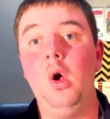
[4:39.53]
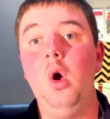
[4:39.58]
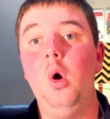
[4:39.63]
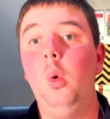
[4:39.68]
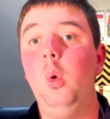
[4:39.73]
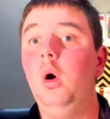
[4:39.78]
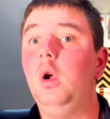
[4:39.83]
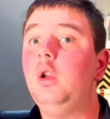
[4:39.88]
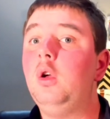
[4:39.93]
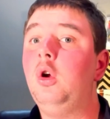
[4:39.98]

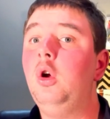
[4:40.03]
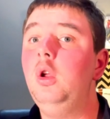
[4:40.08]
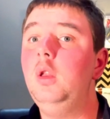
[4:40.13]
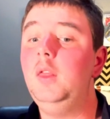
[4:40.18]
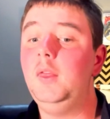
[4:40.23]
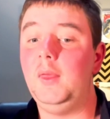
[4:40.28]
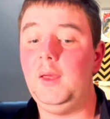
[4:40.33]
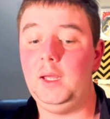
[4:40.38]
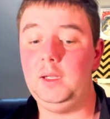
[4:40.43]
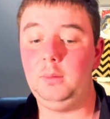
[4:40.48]
What
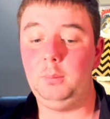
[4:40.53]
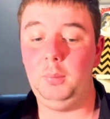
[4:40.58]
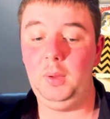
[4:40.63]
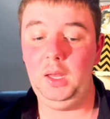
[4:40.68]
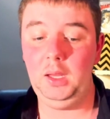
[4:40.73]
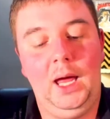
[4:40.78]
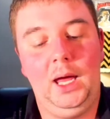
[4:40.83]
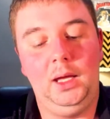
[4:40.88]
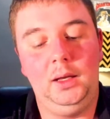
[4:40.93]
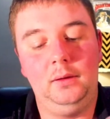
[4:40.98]
could that
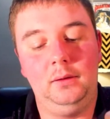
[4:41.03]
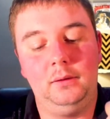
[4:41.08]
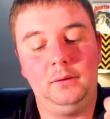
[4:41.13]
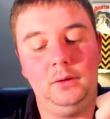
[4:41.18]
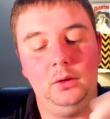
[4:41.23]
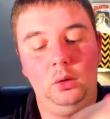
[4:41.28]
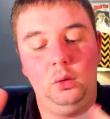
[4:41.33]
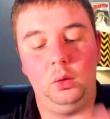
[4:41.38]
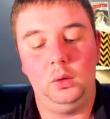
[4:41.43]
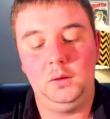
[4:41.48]
be? And
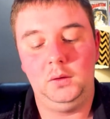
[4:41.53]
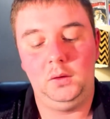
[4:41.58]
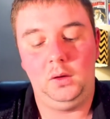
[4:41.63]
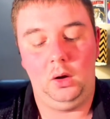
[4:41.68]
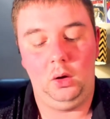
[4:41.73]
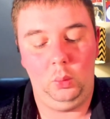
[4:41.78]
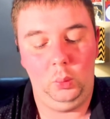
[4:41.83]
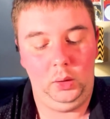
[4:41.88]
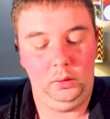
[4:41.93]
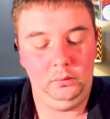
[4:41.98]

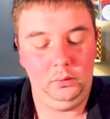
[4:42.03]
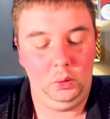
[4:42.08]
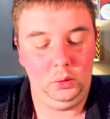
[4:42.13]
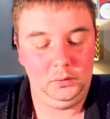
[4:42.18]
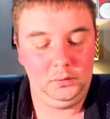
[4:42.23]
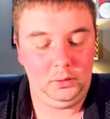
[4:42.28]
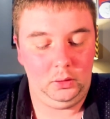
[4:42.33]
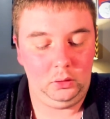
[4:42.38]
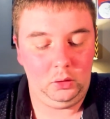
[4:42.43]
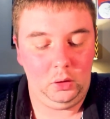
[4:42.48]
also we've
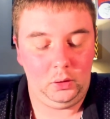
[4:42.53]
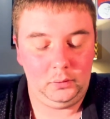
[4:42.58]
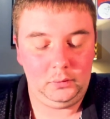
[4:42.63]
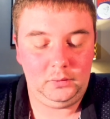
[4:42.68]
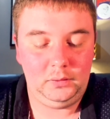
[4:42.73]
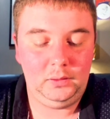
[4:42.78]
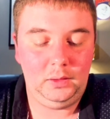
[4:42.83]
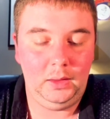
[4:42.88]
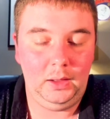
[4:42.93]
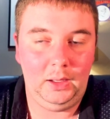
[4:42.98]
also
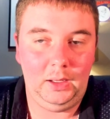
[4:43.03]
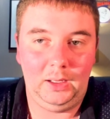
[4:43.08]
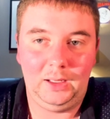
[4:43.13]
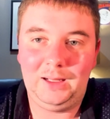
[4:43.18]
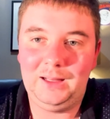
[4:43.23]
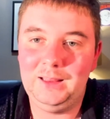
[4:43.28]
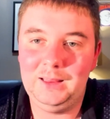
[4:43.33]
got the